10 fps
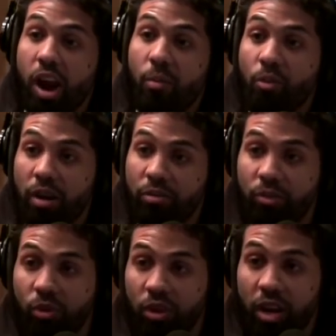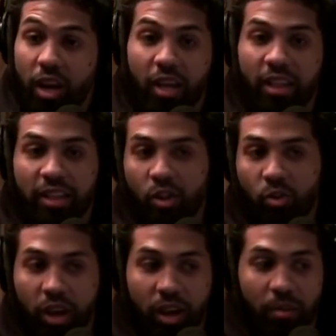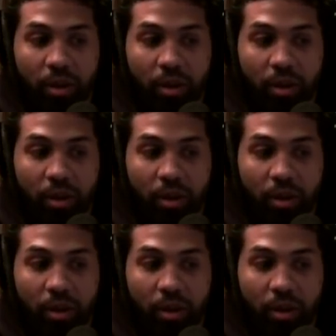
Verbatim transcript: I'm riding for, and like they don't care.